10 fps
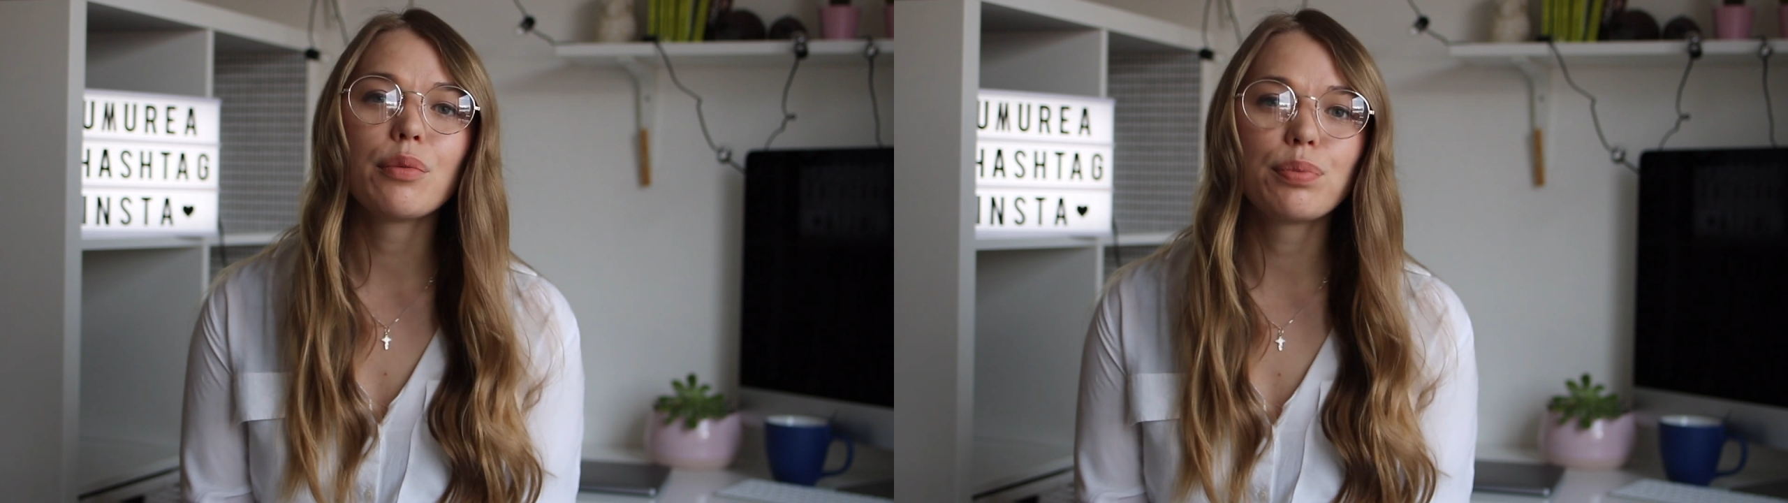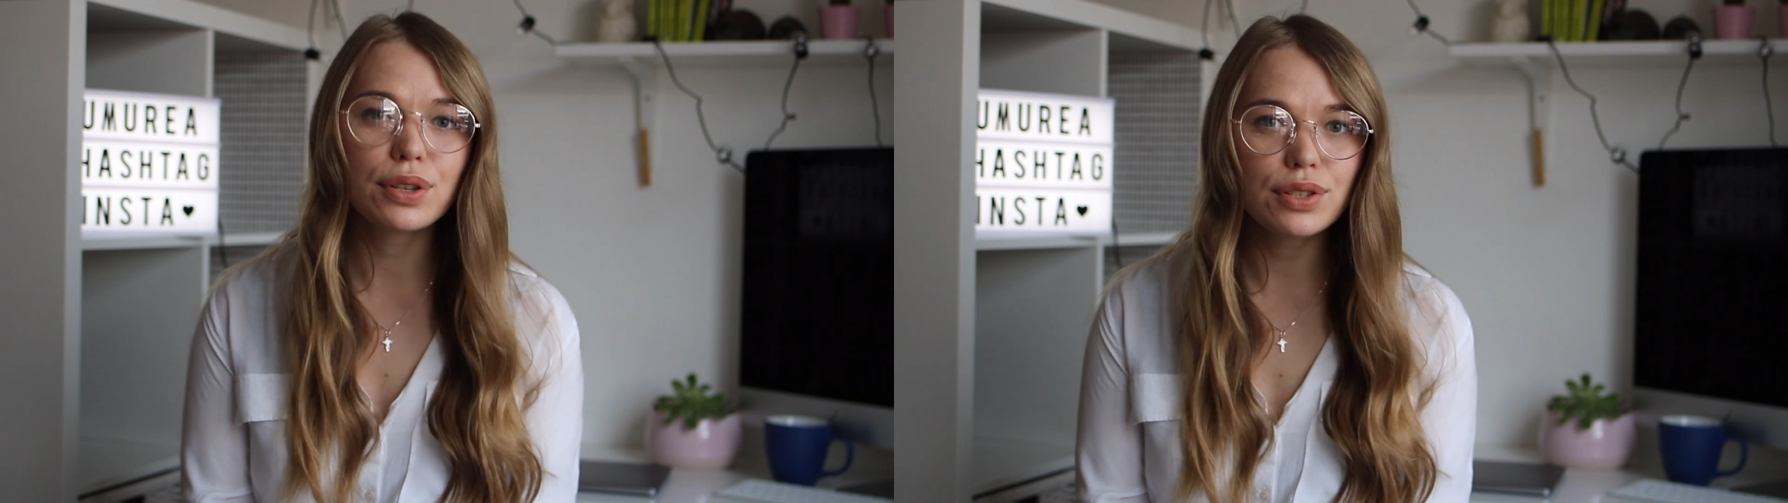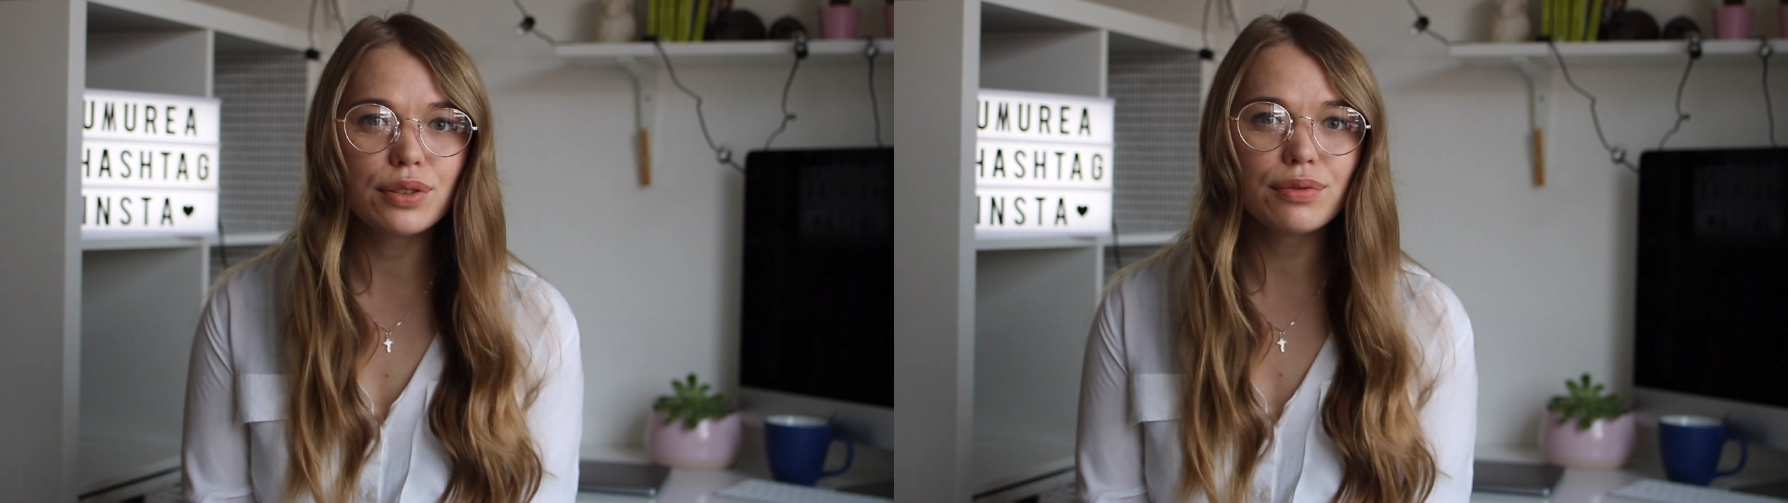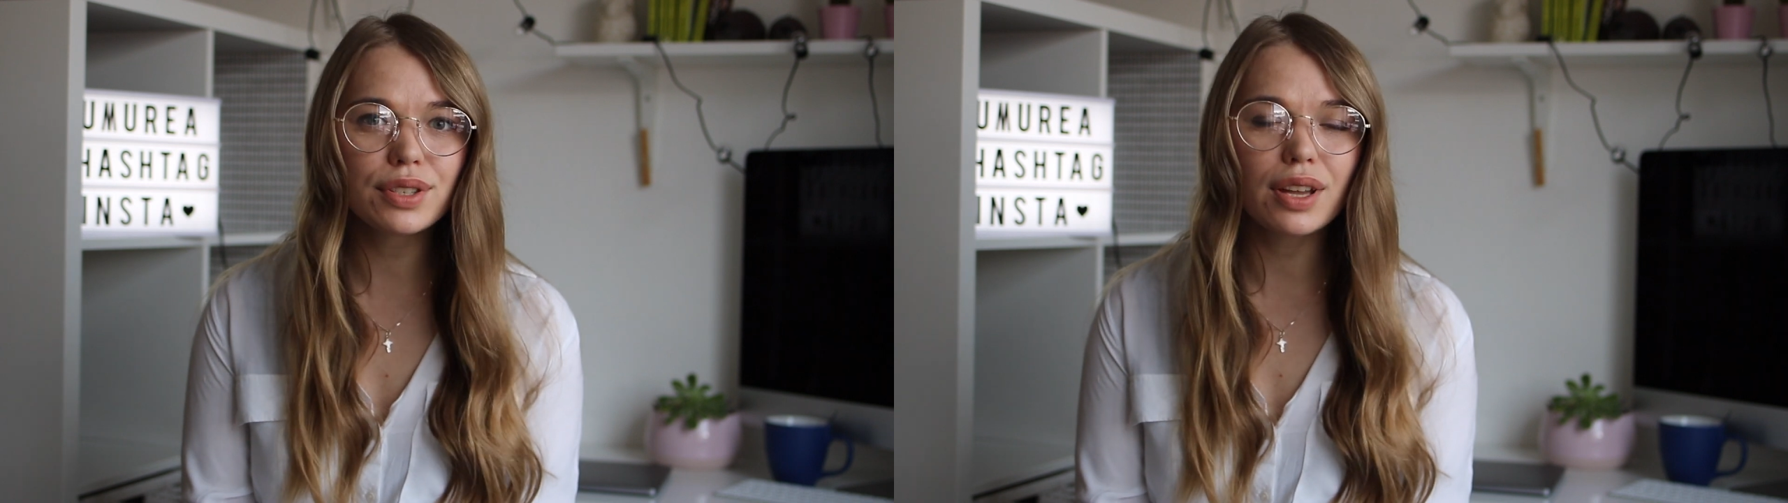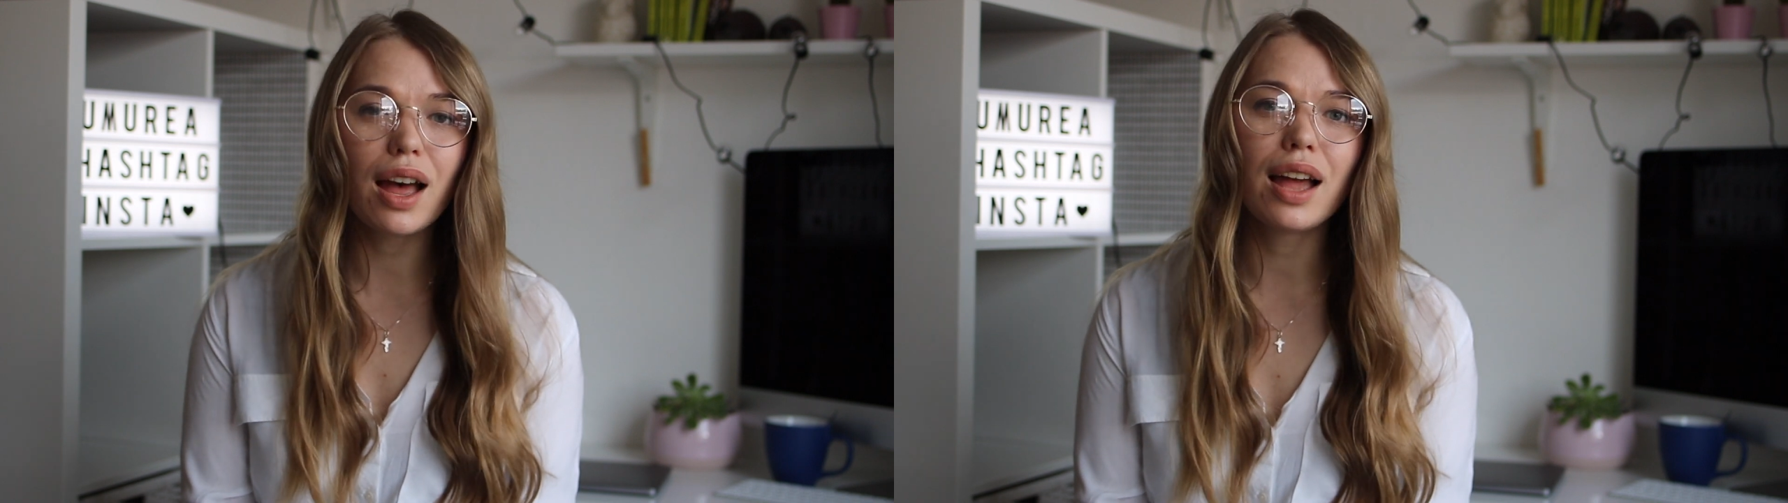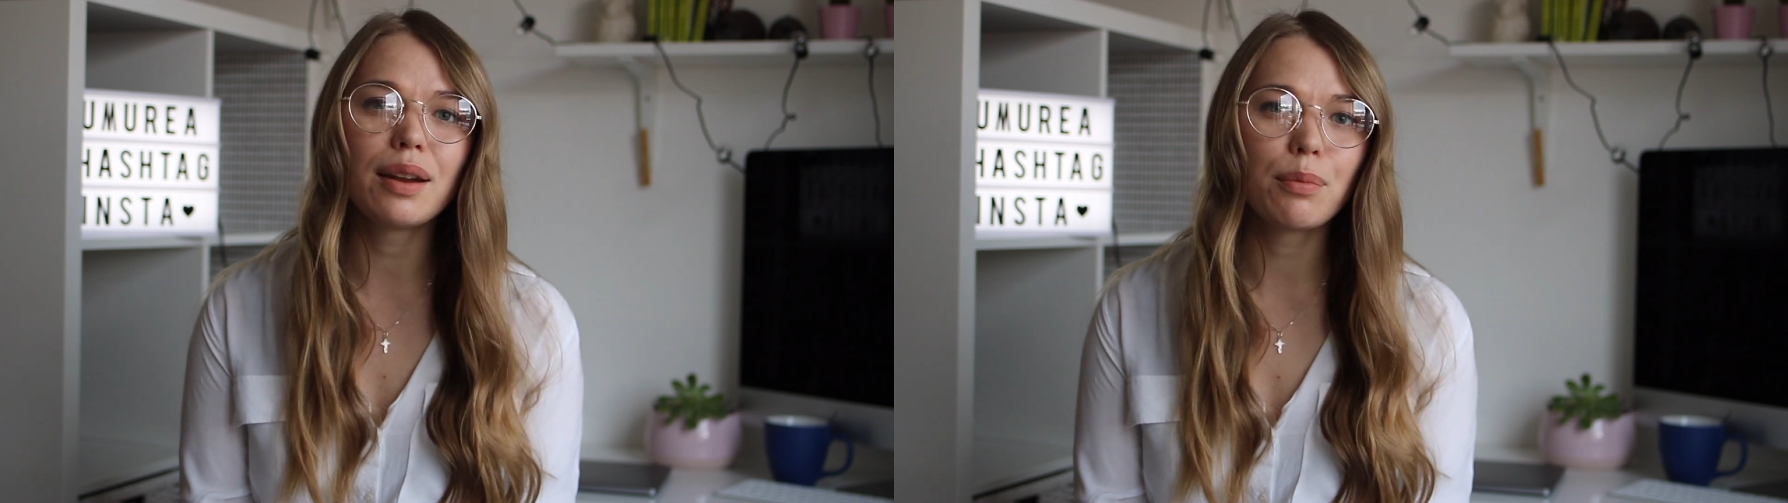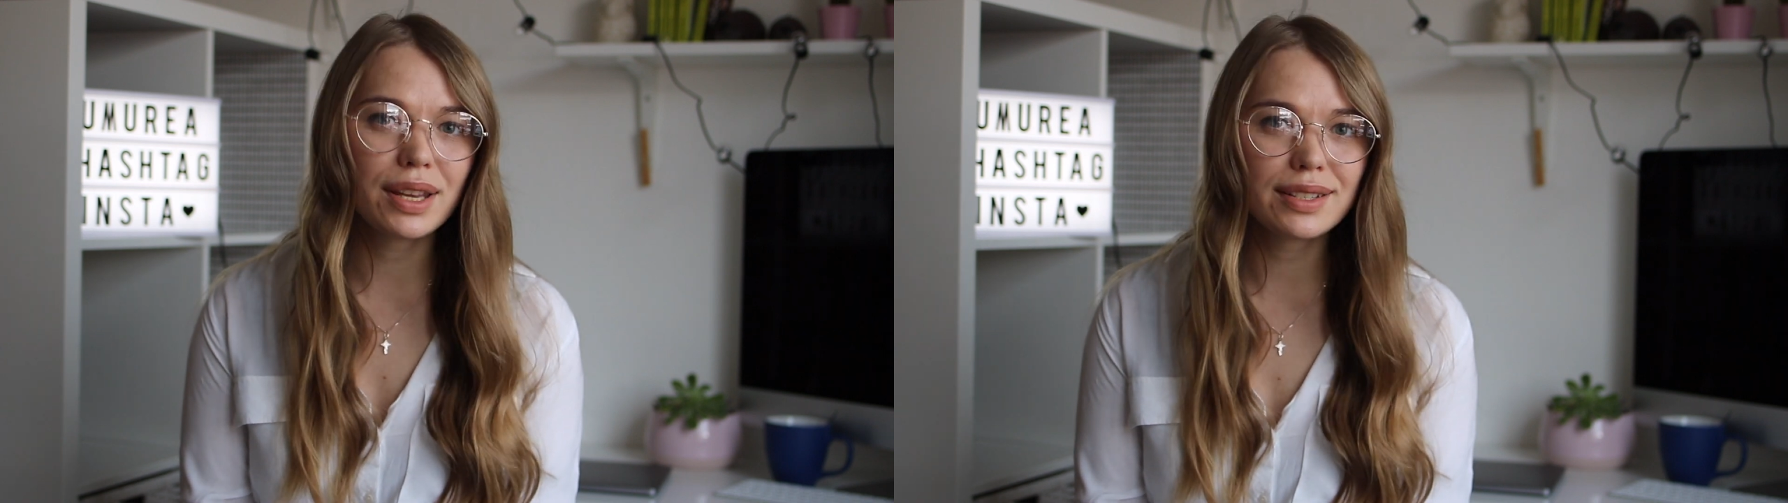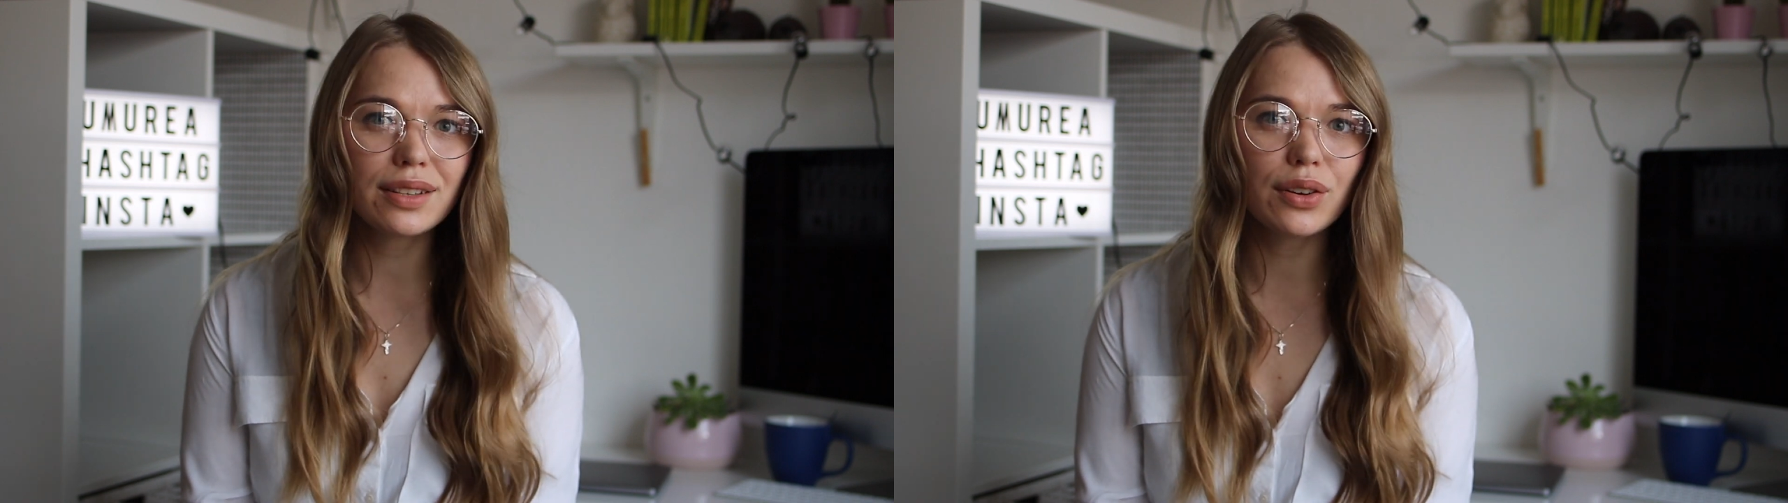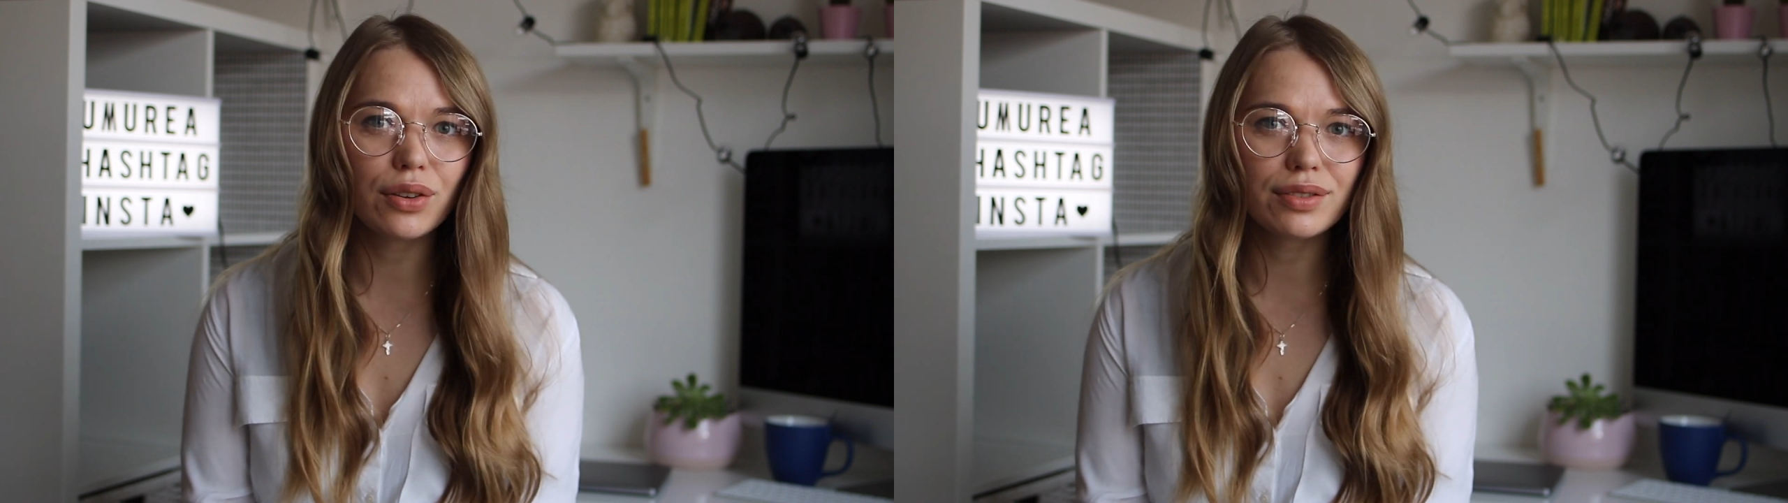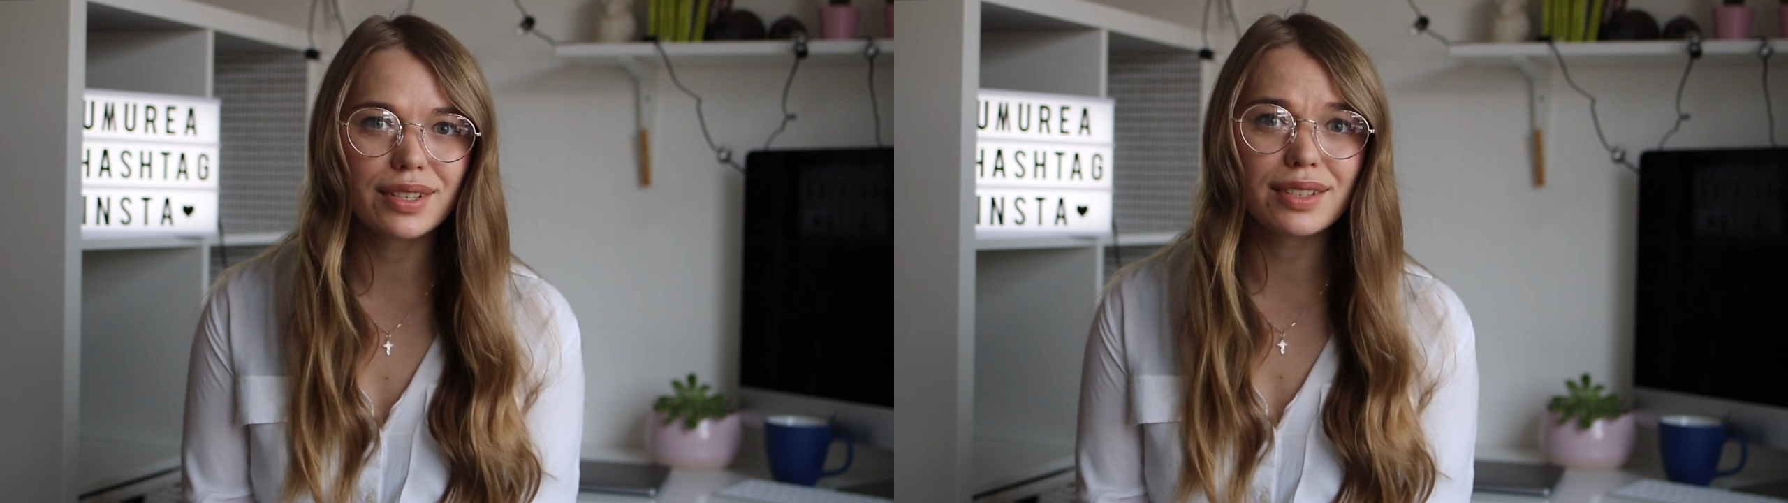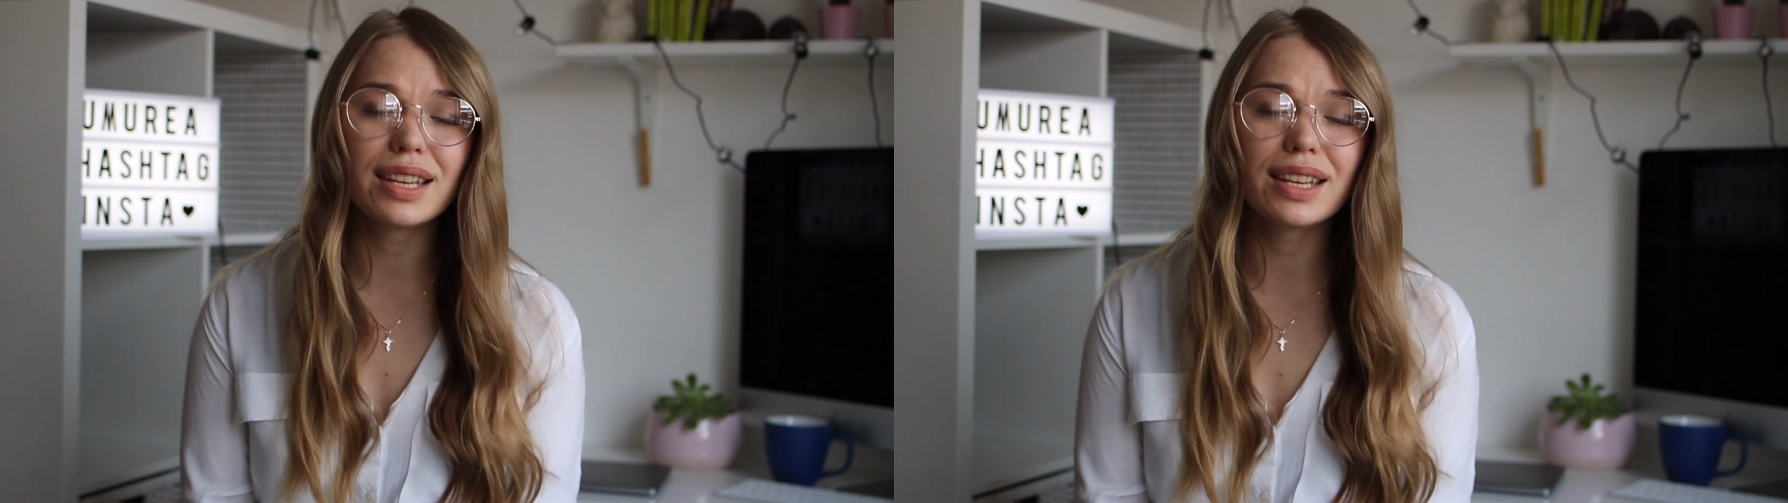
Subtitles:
produce an amazing content,